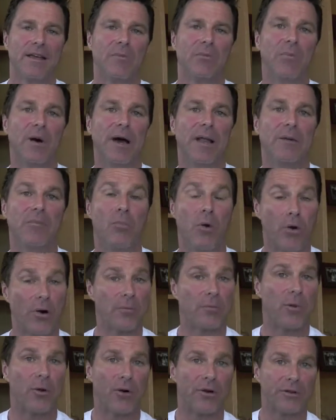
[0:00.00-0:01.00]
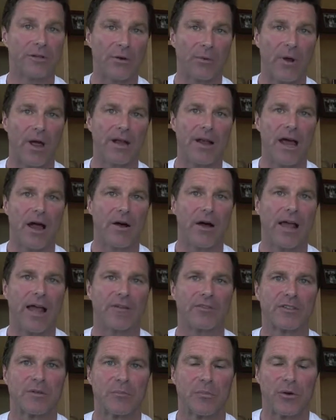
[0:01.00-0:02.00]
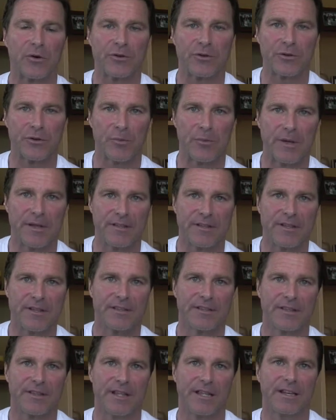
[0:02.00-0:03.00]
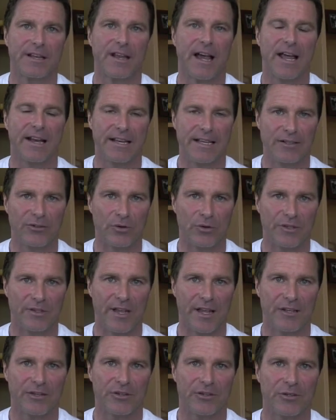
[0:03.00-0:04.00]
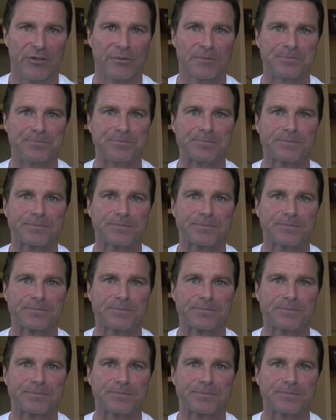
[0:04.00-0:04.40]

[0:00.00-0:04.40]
But more importantly, right now I have some personal business that I need to attend to.